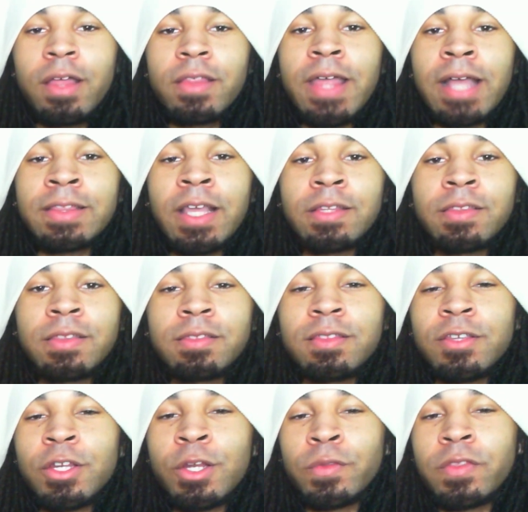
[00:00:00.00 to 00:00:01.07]
that
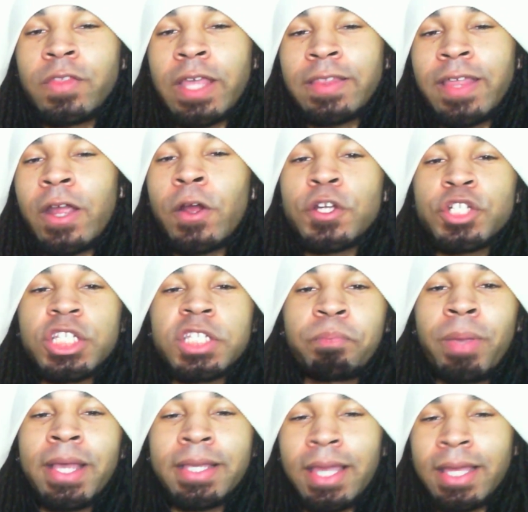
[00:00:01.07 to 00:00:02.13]
you know, they aren't just
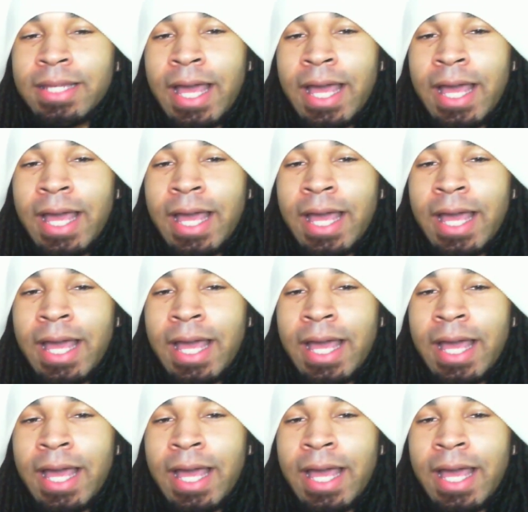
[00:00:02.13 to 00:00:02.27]
picking